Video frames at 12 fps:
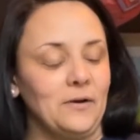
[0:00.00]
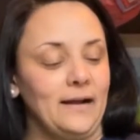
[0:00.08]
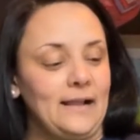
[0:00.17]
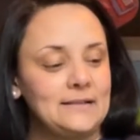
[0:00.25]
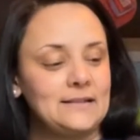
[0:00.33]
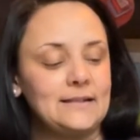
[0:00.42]

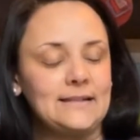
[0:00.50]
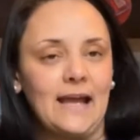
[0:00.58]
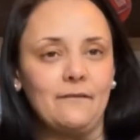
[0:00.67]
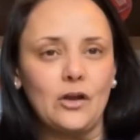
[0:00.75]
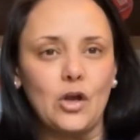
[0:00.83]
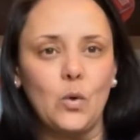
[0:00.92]
just
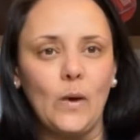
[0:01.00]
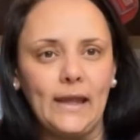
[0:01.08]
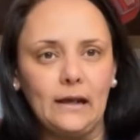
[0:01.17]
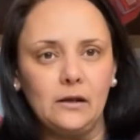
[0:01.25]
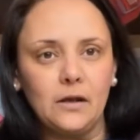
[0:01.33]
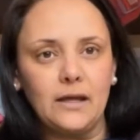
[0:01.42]
have a
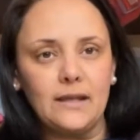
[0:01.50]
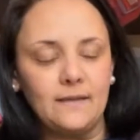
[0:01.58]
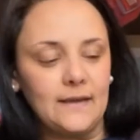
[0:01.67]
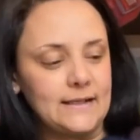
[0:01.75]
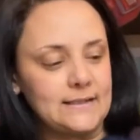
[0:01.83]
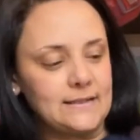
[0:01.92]
quick look at
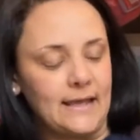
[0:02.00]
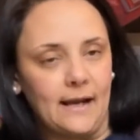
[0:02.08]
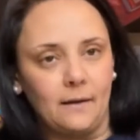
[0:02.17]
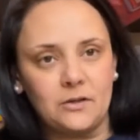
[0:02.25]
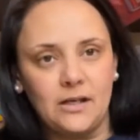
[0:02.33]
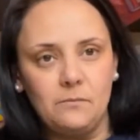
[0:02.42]
this
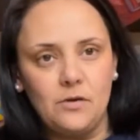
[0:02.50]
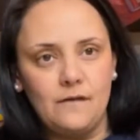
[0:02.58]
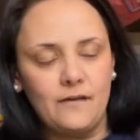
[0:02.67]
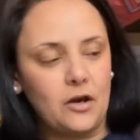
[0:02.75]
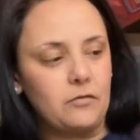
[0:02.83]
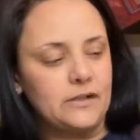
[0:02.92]
then. I'm going to
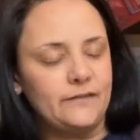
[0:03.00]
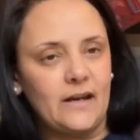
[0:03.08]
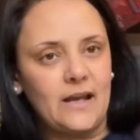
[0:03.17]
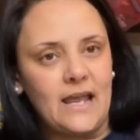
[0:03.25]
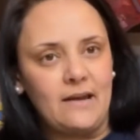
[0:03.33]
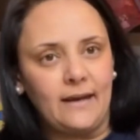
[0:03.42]
move it across
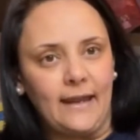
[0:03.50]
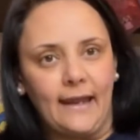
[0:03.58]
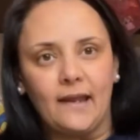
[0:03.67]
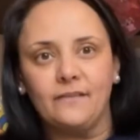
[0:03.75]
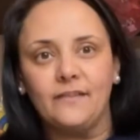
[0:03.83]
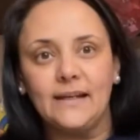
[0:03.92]
very
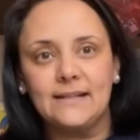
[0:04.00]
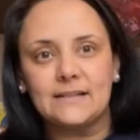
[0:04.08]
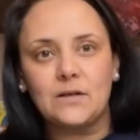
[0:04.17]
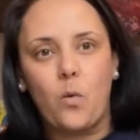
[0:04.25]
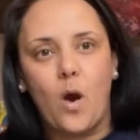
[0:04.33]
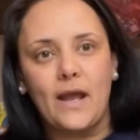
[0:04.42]
carefully because it's
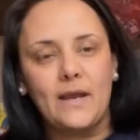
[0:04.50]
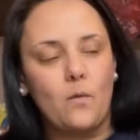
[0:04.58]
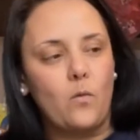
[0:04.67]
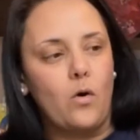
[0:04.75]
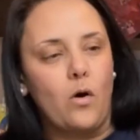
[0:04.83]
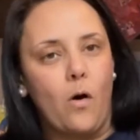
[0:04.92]
quite
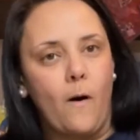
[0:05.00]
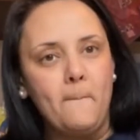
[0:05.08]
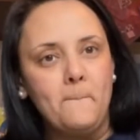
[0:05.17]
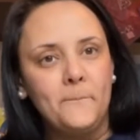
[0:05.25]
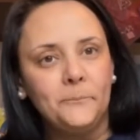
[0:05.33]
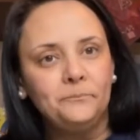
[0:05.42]
warm.
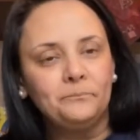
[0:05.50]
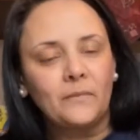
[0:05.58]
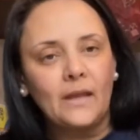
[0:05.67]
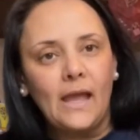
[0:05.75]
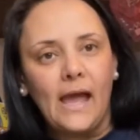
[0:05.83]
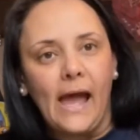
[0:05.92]

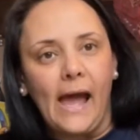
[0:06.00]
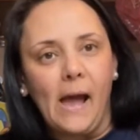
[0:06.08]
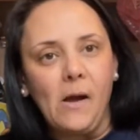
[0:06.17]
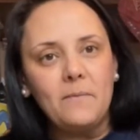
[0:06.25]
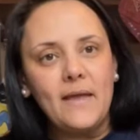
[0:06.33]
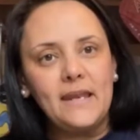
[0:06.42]

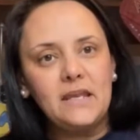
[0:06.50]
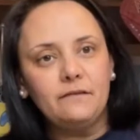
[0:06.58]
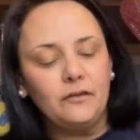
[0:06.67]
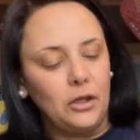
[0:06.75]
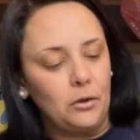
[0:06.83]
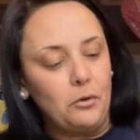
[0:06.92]
How many
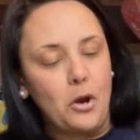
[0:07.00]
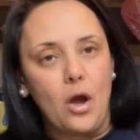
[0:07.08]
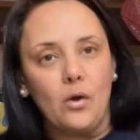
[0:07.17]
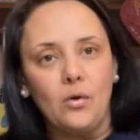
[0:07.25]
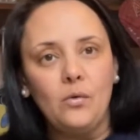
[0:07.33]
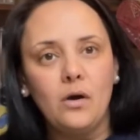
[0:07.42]
of you
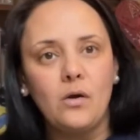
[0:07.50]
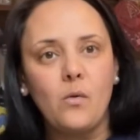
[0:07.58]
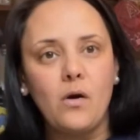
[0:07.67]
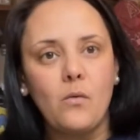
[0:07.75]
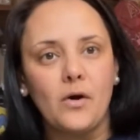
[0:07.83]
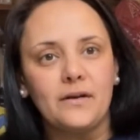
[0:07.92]
know
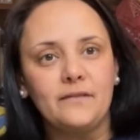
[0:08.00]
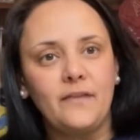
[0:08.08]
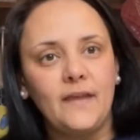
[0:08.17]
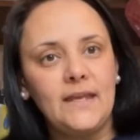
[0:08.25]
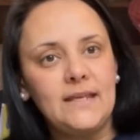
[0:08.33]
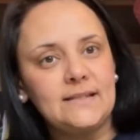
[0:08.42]
what one of
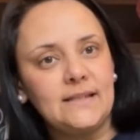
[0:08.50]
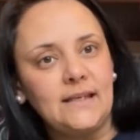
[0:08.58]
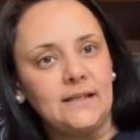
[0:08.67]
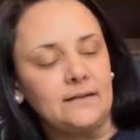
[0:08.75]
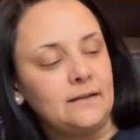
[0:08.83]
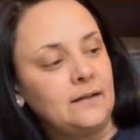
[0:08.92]
these
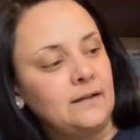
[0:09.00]
is?